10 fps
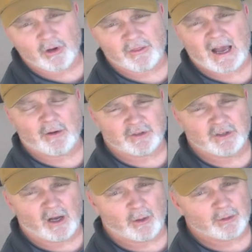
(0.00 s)

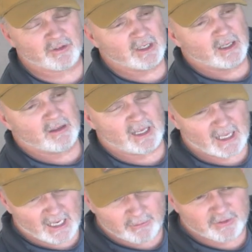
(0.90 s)
$1,000. They
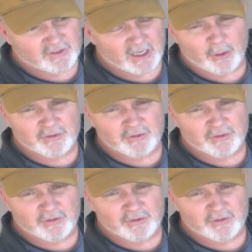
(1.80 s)
have sales.